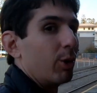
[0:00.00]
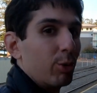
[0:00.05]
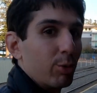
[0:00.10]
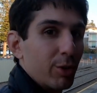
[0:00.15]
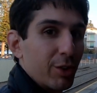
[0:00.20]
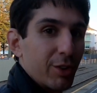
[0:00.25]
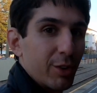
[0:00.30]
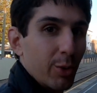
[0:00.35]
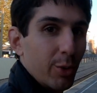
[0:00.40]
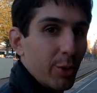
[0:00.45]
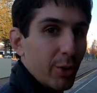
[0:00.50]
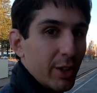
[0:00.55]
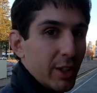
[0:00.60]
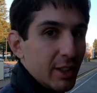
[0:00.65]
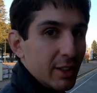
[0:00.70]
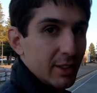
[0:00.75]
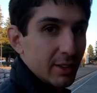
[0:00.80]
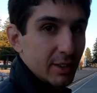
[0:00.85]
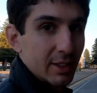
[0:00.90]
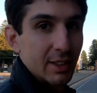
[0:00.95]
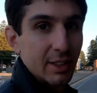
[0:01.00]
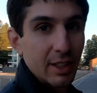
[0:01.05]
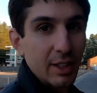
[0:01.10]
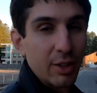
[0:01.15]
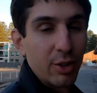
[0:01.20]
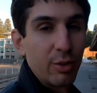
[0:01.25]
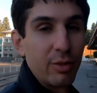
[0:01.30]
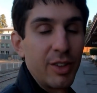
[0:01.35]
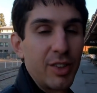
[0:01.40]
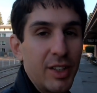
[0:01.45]
well restored and
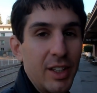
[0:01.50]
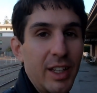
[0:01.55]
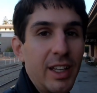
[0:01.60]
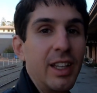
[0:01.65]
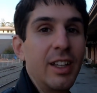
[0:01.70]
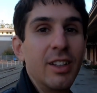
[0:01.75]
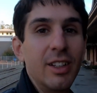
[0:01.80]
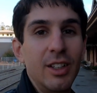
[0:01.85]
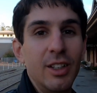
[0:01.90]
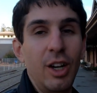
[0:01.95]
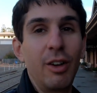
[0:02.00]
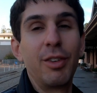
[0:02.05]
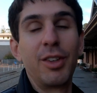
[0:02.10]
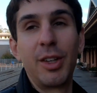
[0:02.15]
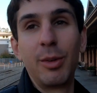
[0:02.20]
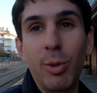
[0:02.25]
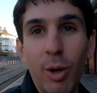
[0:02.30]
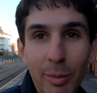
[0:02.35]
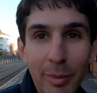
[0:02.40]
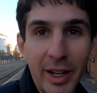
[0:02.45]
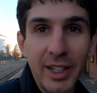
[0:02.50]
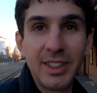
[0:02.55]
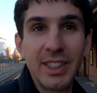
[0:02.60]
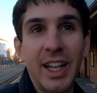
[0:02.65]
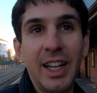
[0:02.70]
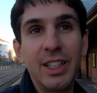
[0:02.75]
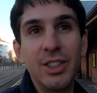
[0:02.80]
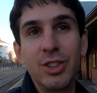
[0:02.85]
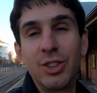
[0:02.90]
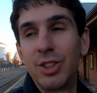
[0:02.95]
obviously well
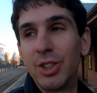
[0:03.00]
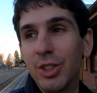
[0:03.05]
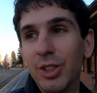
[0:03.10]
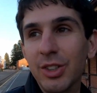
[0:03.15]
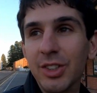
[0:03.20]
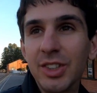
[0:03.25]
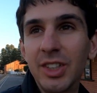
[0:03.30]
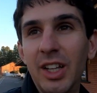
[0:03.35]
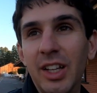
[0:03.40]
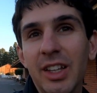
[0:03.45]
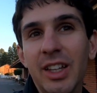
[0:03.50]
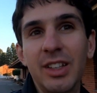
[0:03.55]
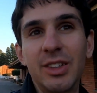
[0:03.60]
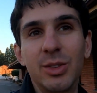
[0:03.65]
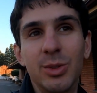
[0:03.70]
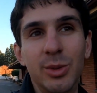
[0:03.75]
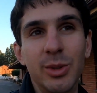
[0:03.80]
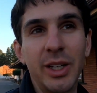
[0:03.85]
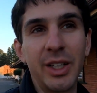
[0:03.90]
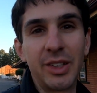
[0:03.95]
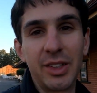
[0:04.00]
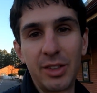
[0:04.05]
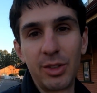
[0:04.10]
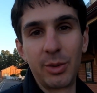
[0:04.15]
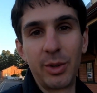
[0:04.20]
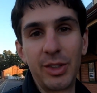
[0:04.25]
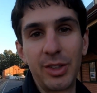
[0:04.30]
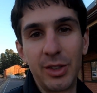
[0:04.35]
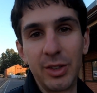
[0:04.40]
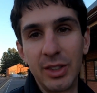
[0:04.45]
maintained too, so it's
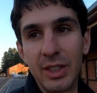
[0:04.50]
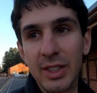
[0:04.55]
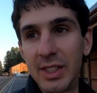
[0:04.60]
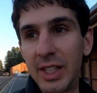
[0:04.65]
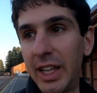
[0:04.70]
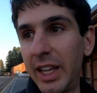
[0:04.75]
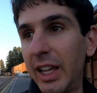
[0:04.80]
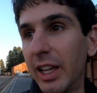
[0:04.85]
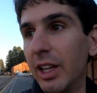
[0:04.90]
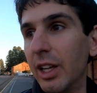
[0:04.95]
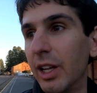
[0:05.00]
always good to see.